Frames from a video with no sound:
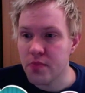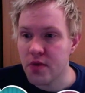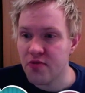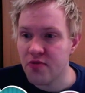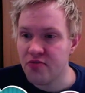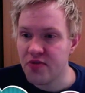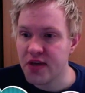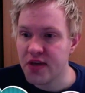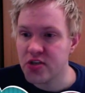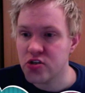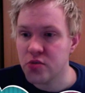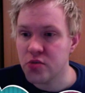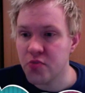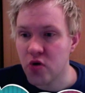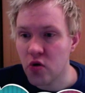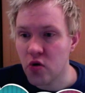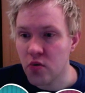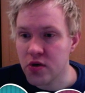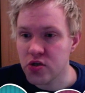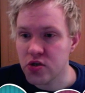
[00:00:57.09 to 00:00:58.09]
Fixed a
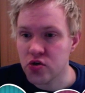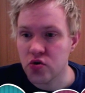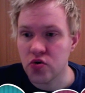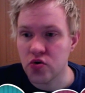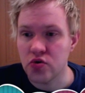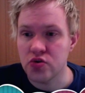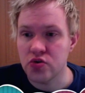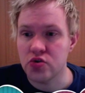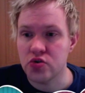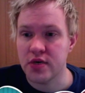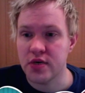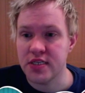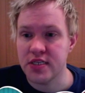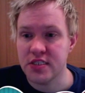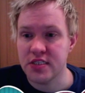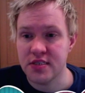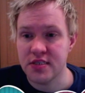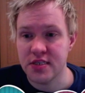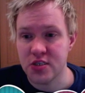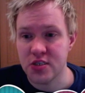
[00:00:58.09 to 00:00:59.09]
bug which caused tweets
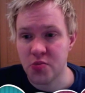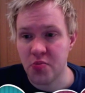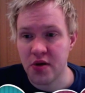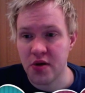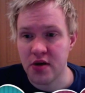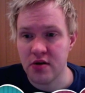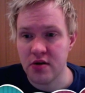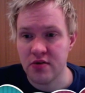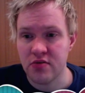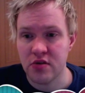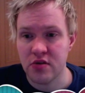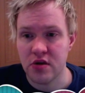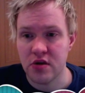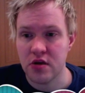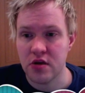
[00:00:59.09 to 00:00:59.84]
to disappear if the